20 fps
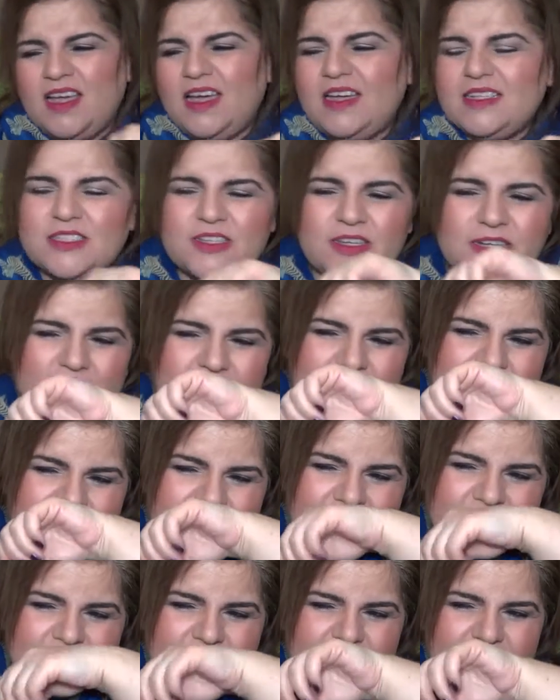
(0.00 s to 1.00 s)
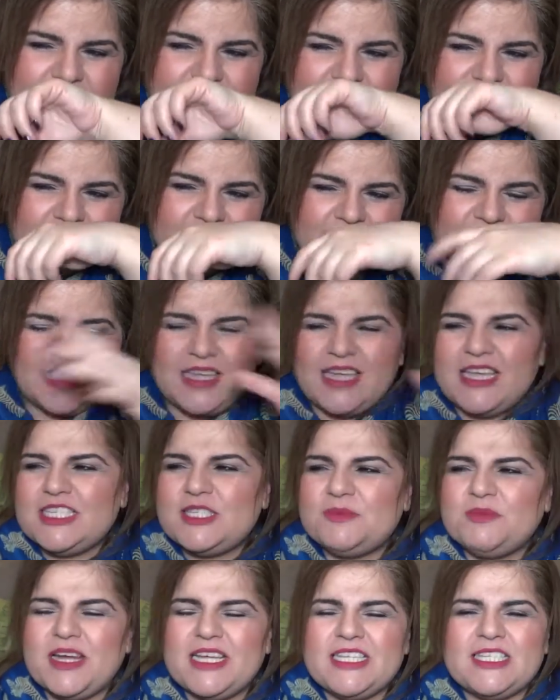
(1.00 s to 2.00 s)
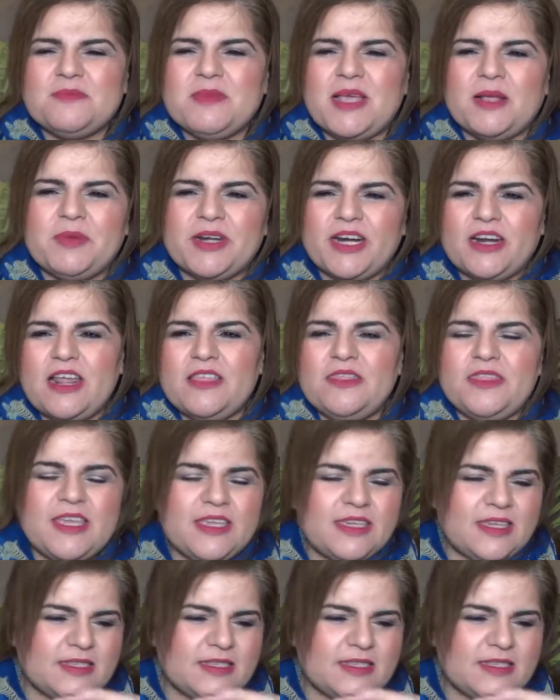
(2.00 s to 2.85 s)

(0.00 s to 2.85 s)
No, it's got a hairspray smell, but I don't think